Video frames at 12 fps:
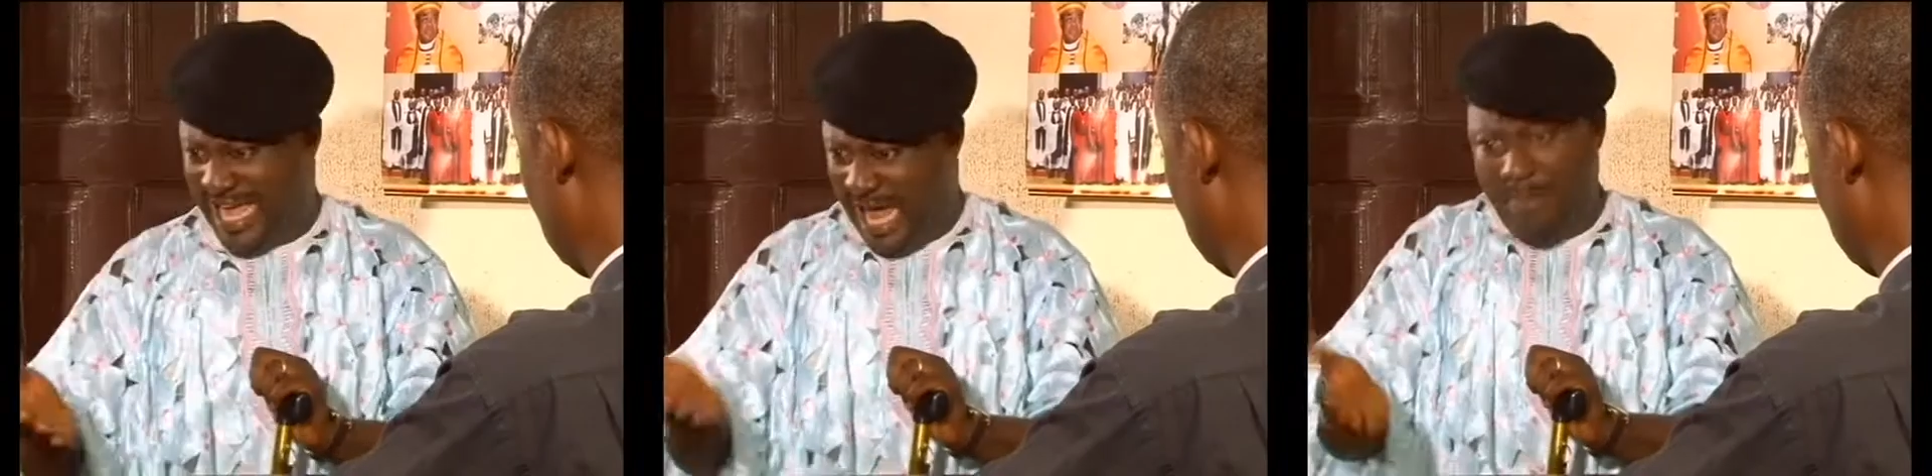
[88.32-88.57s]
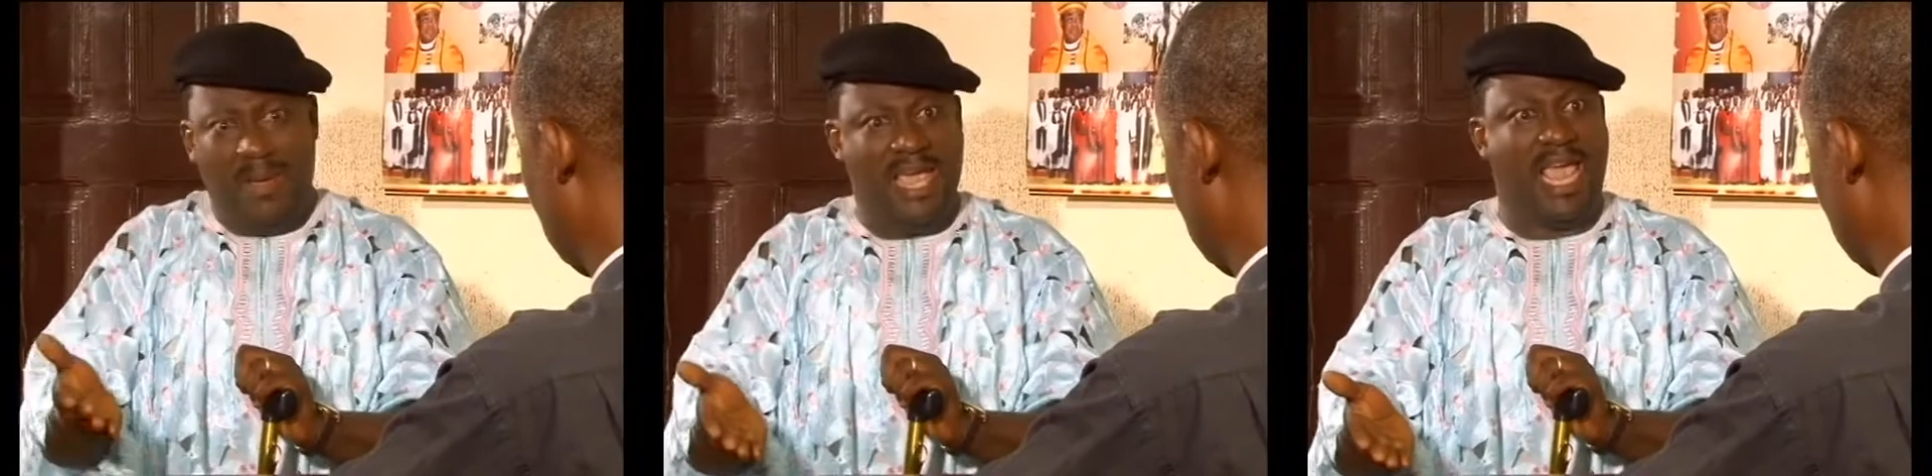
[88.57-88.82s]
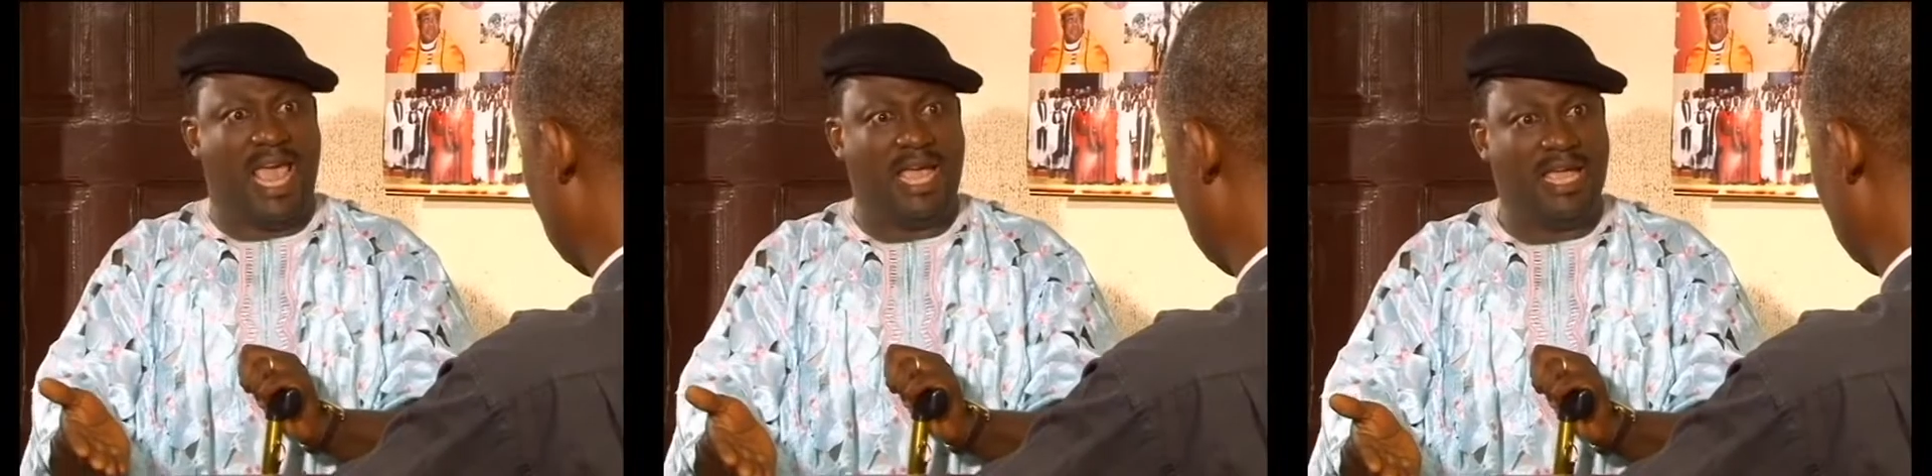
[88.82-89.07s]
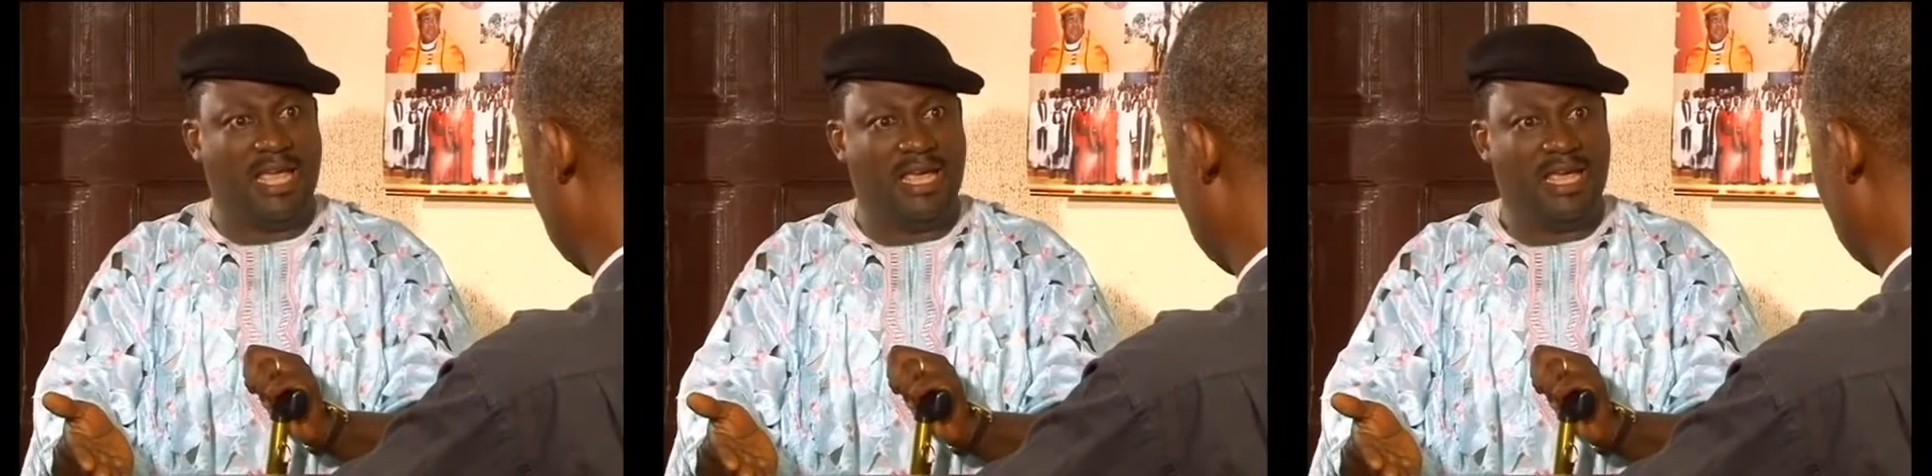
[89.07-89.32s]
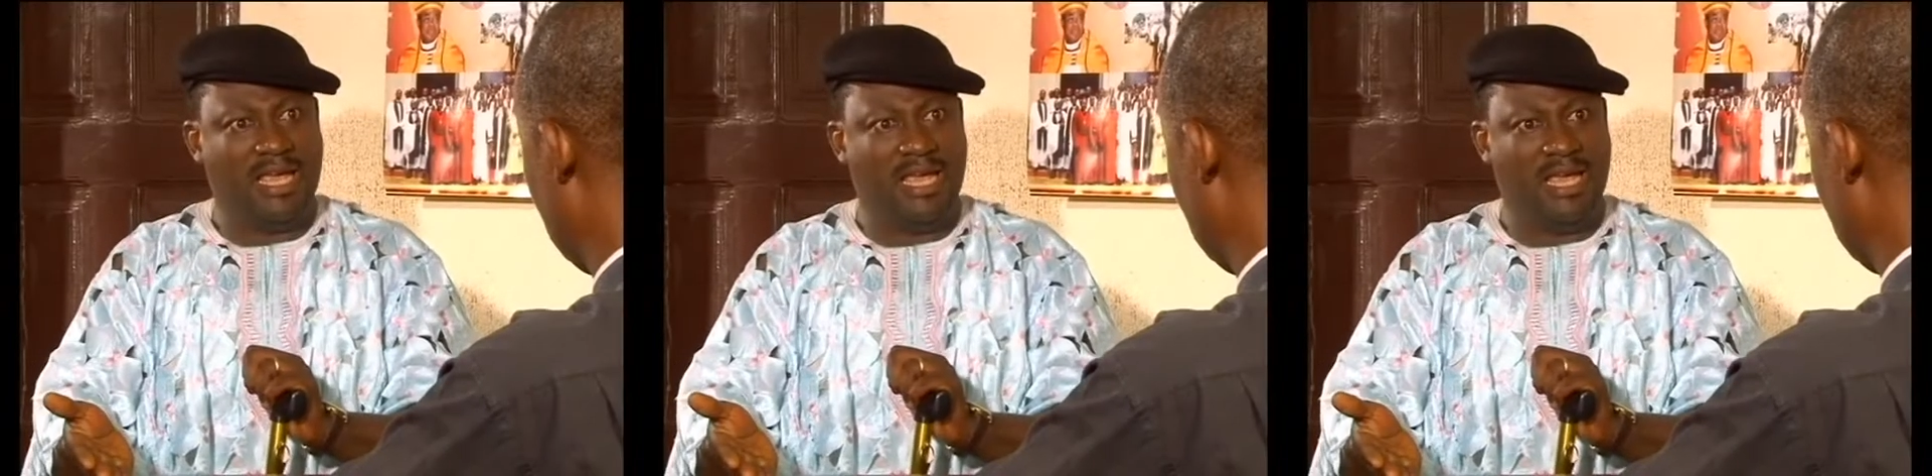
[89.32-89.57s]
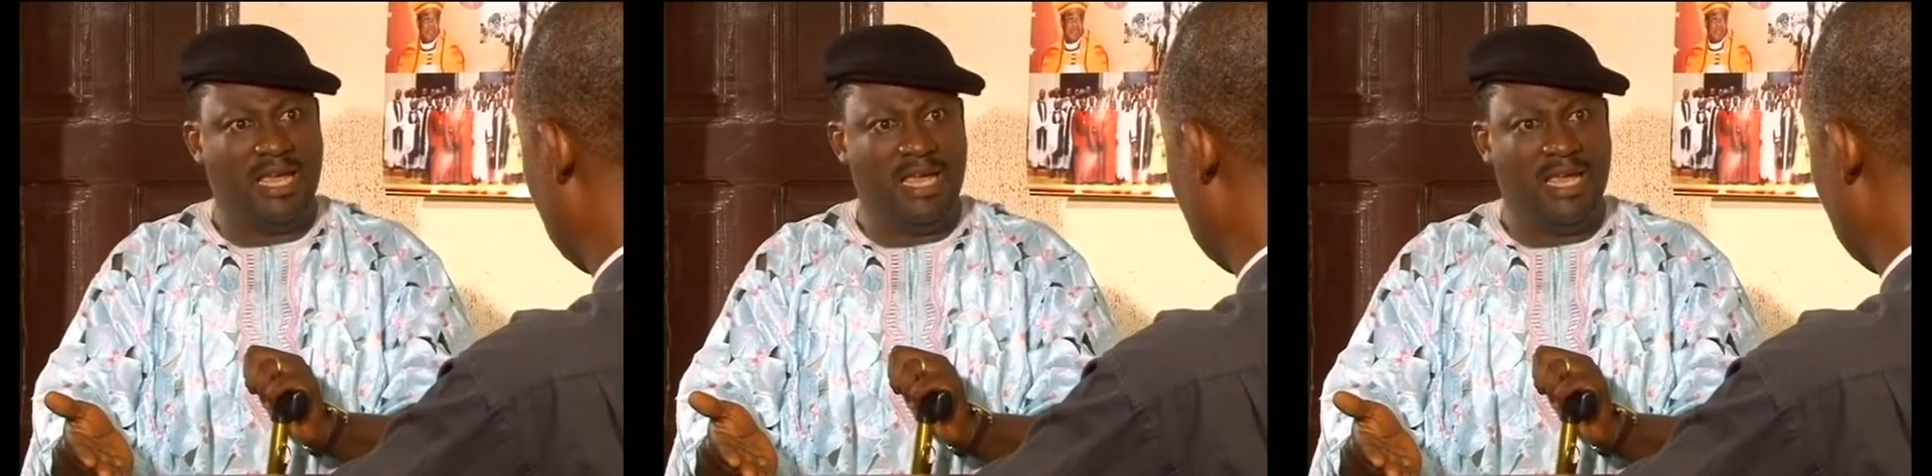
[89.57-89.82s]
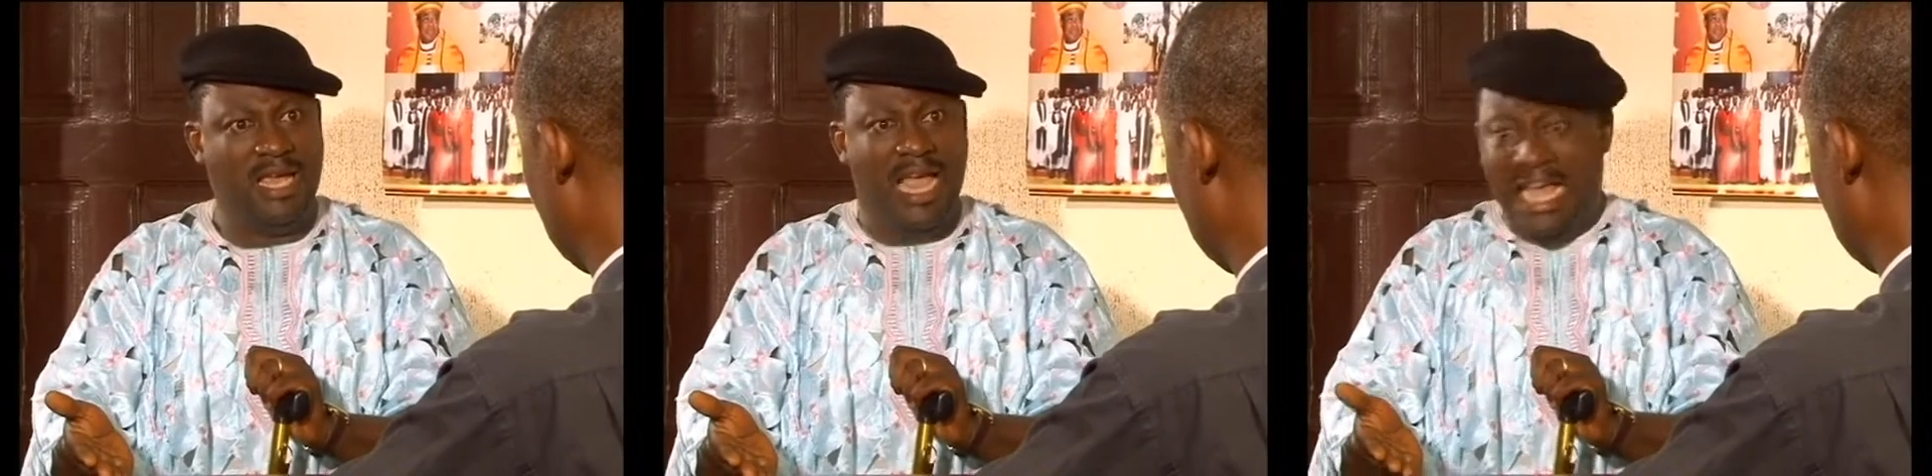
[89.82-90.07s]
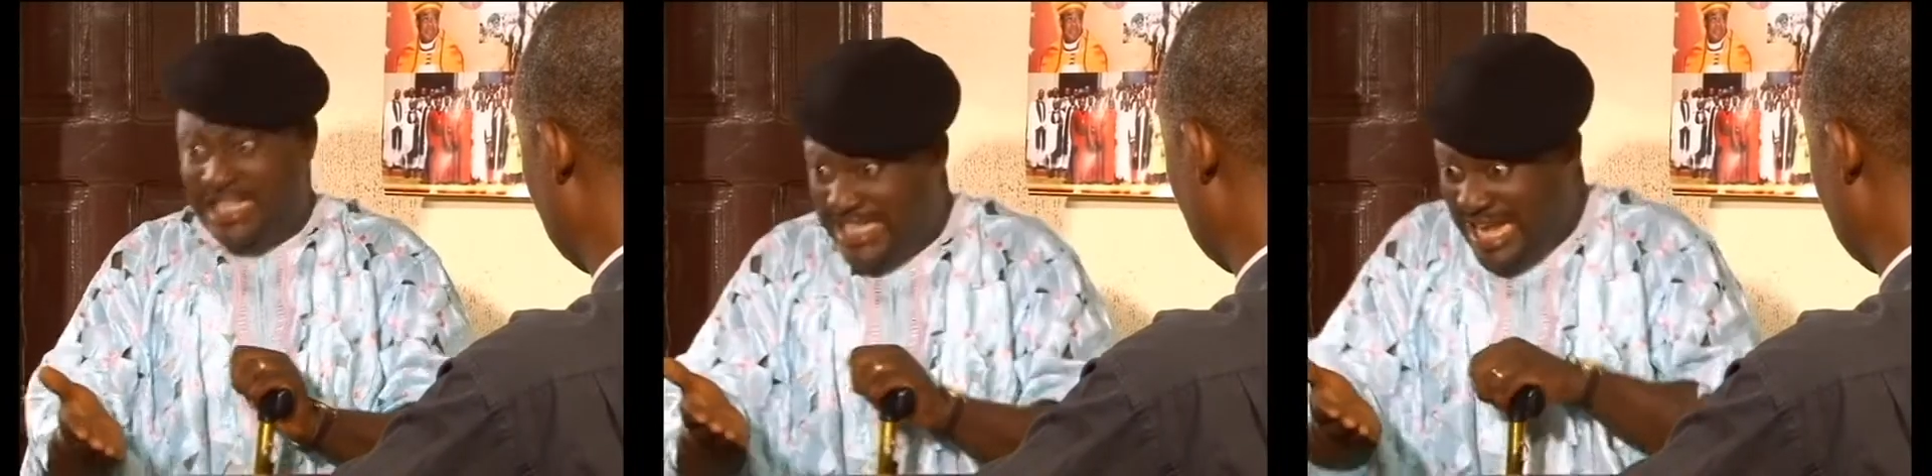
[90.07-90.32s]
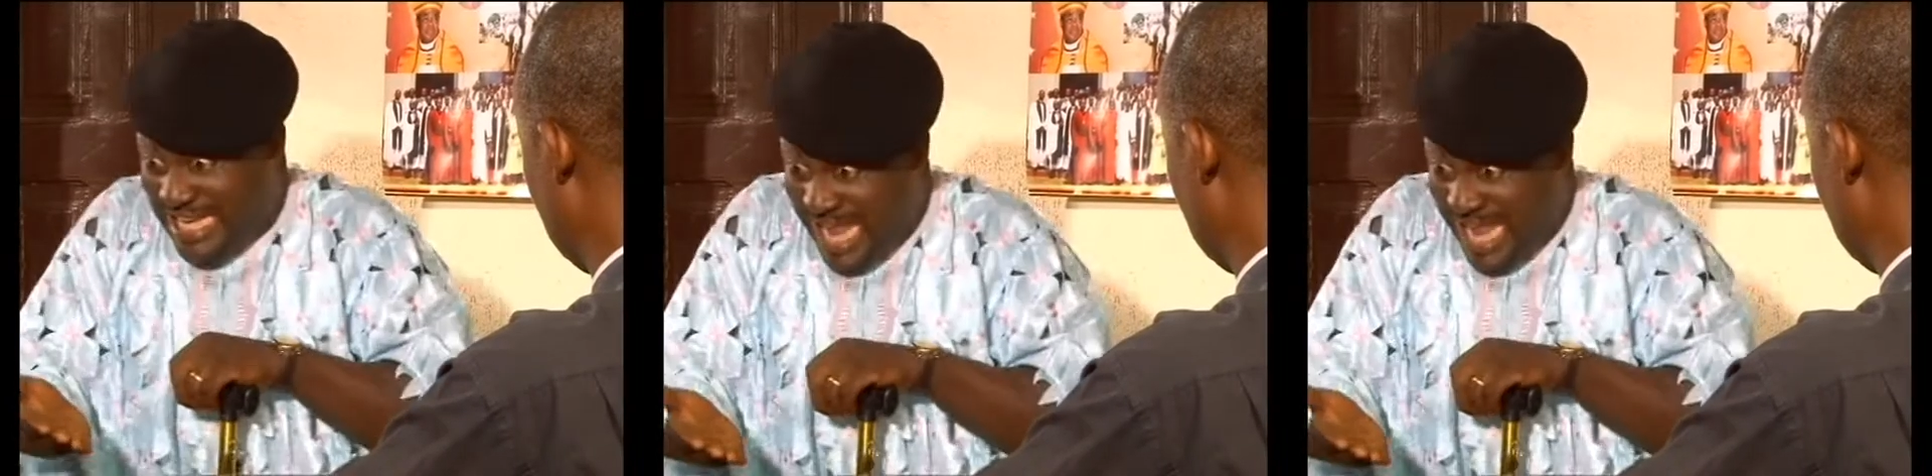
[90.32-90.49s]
came here. She